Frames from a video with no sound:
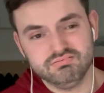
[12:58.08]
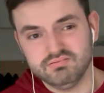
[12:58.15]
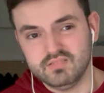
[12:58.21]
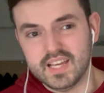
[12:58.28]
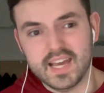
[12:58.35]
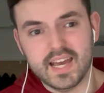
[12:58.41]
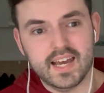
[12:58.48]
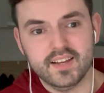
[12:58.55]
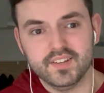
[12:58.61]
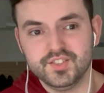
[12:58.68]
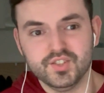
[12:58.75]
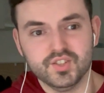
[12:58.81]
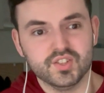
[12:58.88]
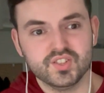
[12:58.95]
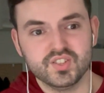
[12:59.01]
Yeah,
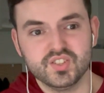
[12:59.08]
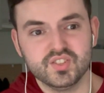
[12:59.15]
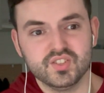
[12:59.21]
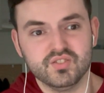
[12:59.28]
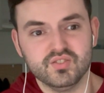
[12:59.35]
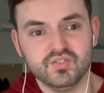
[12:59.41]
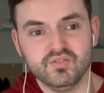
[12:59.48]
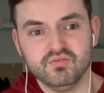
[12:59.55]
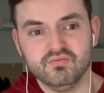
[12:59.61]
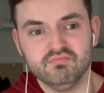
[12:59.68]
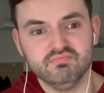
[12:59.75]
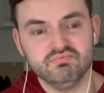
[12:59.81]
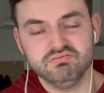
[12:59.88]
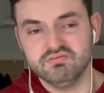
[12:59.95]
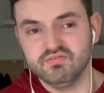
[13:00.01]
just
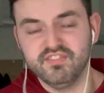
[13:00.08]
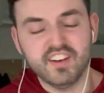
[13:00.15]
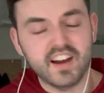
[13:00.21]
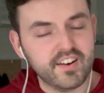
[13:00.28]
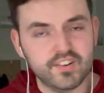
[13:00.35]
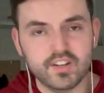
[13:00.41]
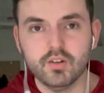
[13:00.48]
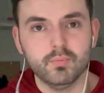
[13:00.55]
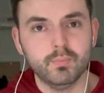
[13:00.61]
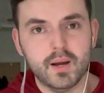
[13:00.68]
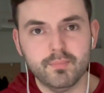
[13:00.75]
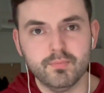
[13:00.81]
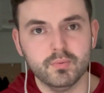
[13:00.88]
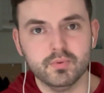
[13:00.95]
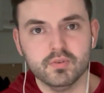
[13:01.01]
very
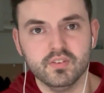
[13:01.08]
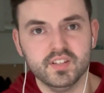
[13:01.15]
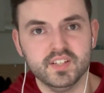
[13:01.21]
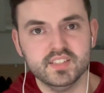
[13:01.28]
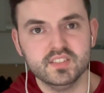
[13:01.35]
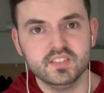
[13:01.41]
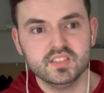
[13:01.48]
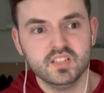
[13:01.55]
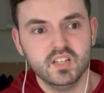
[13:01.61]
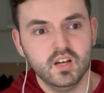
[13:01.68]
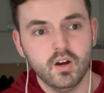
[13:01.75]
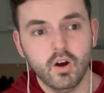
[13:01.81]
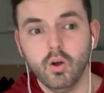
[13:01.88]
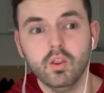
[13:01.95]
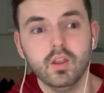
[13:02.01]
unmemorable, this.
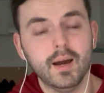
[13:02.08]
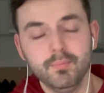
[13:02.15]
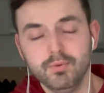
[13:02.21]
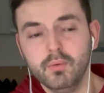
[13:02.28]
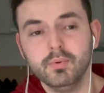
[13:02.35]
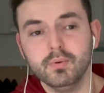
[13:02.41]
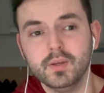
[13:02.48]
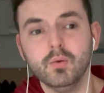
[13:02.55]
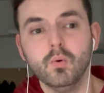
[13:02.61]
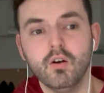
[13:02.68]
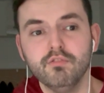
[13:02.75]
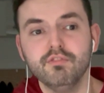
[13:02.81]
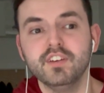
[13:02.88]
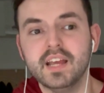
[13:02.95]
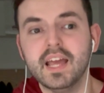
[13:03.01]
Although I probably
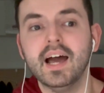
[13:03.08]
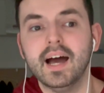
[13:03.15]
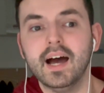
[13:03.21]
won't forget